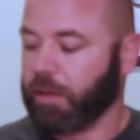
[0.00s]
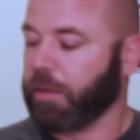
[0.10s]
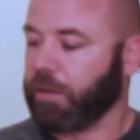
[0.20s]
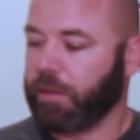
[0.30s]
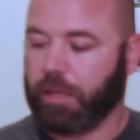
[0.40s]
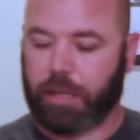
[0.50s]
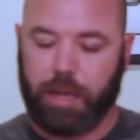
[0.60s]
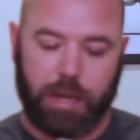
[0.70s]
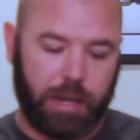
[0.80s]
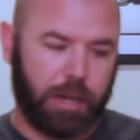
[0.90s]
You get
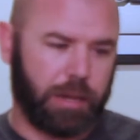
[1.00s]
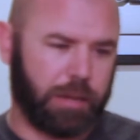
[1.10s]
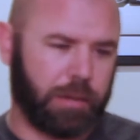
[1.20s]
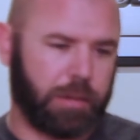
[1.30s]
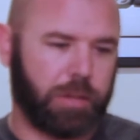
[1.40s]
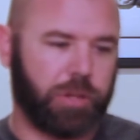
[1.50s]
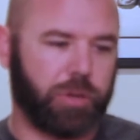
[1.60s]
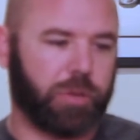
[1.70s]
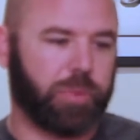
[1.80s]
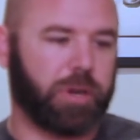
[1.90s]
a
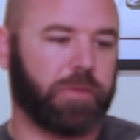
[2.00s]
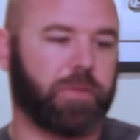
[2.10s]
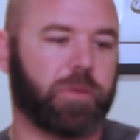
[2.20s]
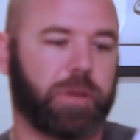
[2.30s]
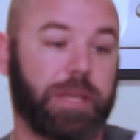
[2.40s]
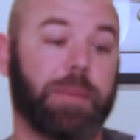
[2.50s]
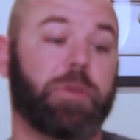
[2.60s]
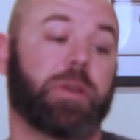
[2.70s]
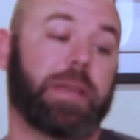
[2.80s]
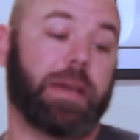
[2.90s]
Short Par 4, keep
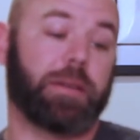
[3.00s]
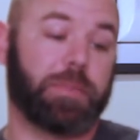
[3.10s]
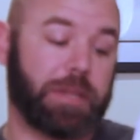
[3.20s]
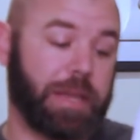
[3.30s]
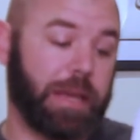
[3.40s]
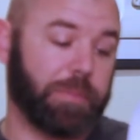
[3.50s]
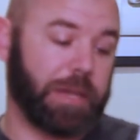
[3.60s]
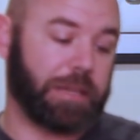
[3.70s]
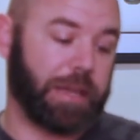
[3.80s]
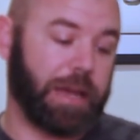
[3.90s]
your account up to date,
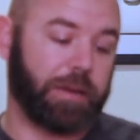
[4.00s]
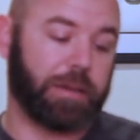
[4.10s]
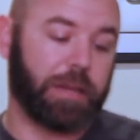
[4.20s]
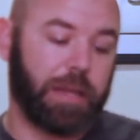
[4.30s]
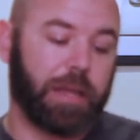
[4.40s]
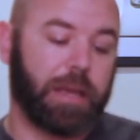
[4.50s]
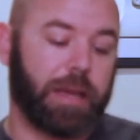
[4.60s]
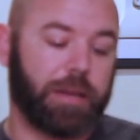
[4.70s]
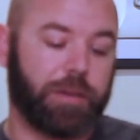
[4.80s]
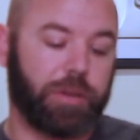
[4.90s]
basically how to
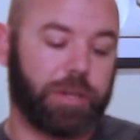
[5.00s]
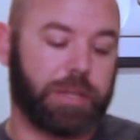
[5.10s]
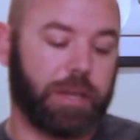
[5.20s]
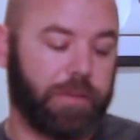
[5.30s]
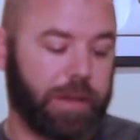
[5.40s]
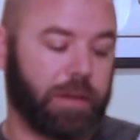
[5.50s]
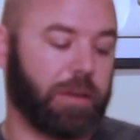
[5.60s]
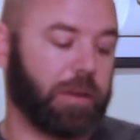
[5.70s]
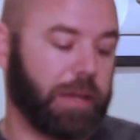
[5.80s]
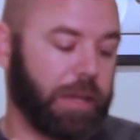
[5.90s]
do your stuff, how to
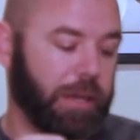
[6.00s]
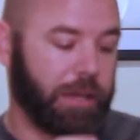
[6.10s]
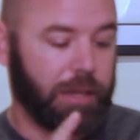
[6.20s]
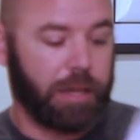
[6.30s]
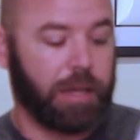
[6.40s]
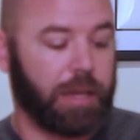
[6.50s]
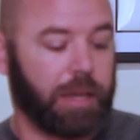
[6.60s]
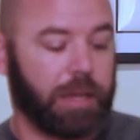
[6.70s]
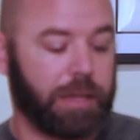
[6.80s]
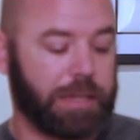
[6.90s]
log in,
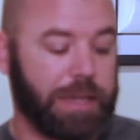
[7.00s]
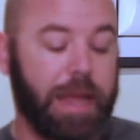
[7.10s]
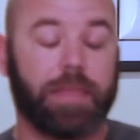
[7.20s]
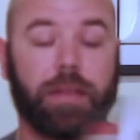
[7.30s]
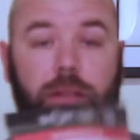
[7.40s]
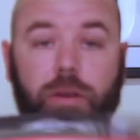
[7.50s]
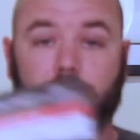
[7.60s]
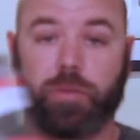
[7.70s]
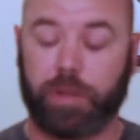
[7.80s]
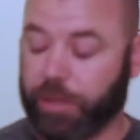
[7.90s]
stay in the know with